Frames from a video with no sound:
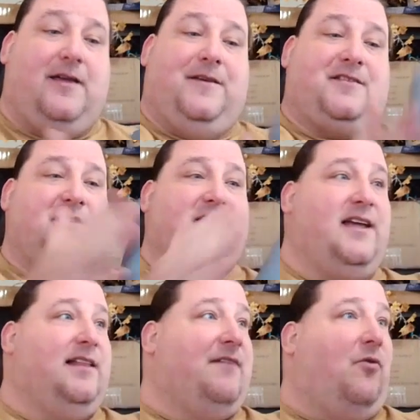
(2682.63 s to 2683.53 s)
This is
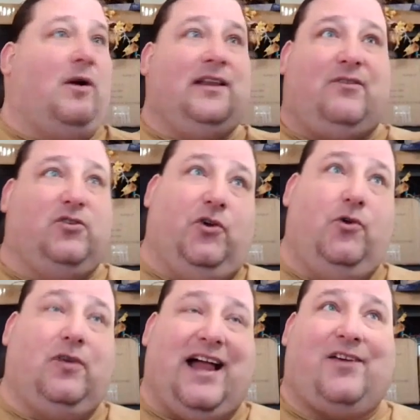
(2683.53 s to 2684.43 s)
a level one, level
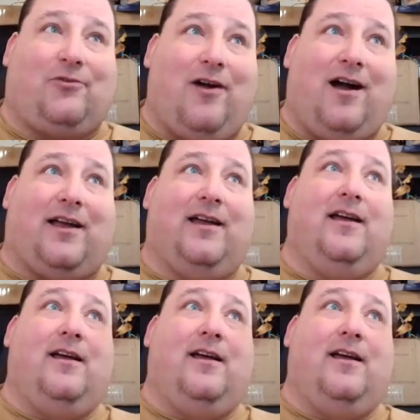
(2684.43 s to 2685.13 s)
two class rocket.